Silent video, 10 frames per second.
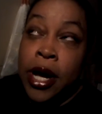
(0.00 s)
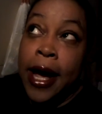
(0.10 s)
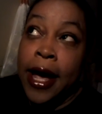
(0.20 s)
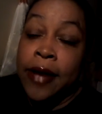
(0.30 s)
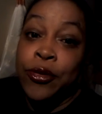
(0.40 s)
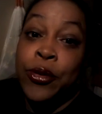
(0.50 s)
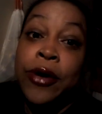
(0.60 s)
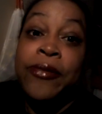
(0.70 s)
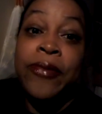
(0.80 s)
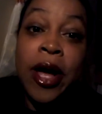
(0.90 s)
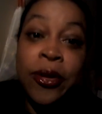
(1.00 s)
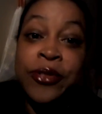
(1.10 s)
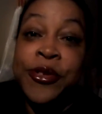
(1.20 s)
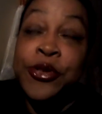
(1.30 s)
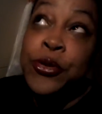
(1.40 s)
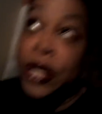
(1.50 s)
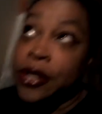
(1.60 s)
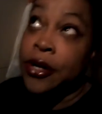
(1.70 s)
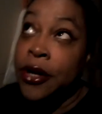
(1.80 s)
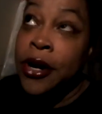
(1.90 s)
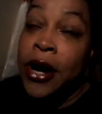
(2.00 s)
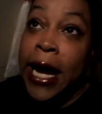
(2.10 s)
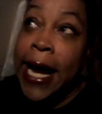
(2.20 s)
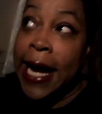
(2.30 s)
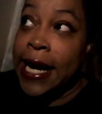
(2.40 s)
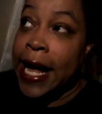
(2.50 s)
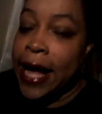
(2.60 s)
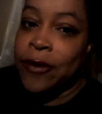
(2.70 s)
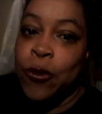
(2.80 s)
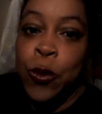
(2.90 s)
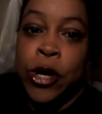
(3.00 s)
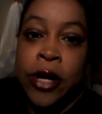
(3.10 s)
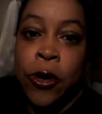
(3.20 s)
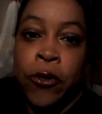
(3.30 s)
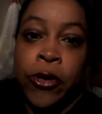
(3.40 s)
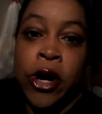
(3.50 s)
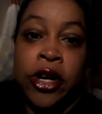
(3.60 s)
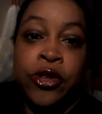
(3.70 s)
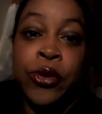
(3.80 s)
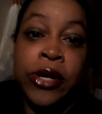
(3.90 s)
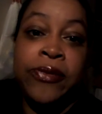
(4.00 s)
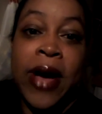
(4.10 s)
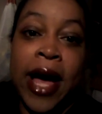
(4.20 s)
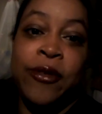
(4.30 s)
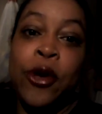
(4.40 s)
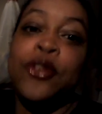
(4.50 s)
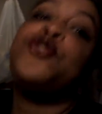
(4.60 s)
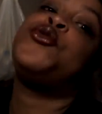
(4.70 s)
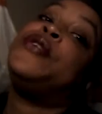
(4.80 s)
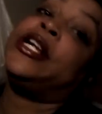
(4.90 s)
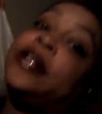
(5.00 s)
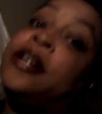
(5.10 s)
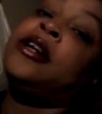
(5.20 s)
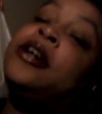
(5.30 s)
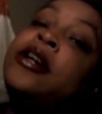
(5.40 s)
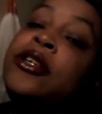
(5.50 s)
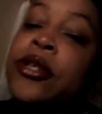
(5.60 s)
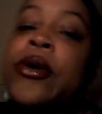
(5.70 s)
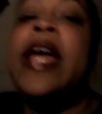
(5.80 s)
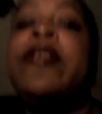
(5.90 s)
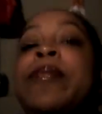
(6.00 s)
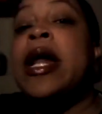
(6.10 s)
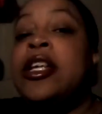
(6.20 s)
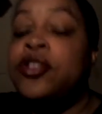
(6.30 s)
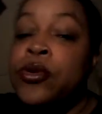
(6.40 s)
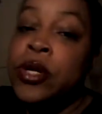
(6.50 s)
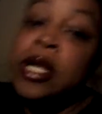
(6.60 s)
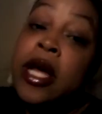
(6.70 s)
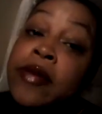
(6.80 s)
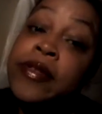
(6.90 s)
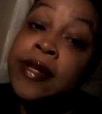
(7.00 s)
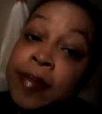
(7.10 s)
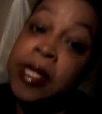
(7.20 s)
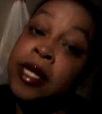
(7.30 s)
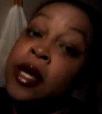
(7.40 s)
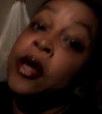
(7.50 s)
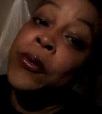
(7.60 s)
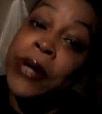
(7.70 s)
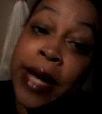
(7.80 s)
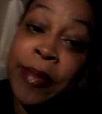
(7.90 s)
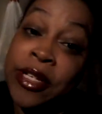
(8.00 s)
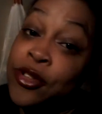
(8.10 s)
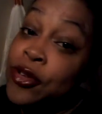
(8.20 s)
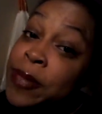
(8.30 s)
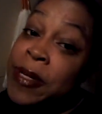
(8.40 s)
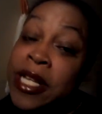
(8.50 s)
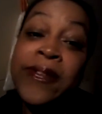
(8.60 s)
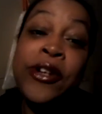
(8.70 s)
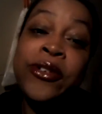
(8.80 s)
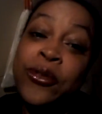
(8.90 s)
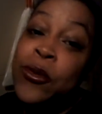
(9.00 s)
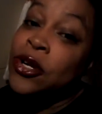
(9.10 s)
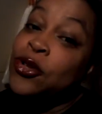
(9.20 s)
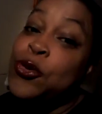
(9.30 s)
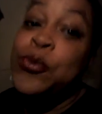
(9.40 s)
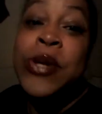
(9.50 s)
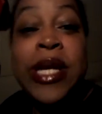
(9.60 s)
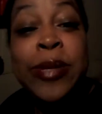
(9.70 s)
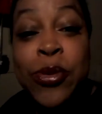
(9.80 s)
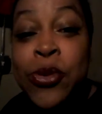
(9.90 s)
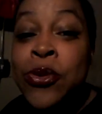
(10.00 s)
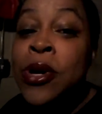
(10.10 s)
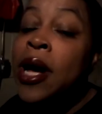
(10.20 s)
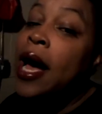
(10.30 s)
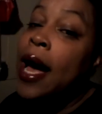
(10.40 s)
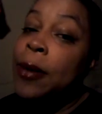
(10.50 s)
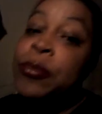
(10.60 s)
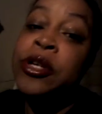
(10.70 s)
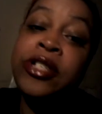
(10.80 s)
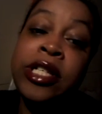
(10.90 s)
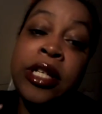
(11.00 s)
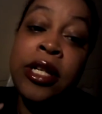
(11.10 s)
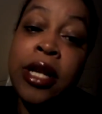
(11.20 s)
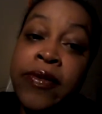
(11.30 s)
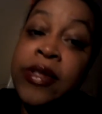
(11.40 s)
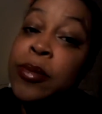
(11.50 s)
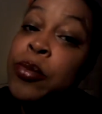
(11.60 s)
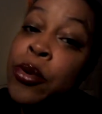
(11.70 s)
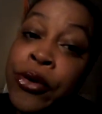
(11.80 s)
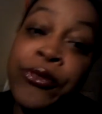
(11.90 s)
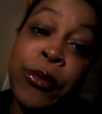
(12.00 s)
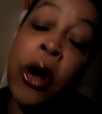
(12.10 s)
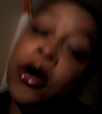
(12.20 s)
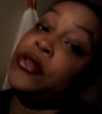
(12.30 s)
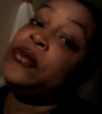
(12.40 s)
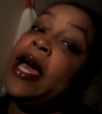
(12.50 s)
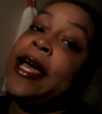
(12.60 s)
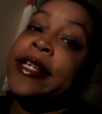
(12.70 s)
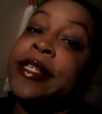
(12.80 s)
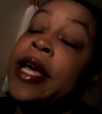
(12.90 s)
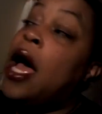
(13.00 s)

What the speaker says: I have 12 followers on Twitter, and I have one over 125 on Twitter. So everybody showing love to me when I be streaming, even though it's one or two people. I appreciate the love and support from all you guys.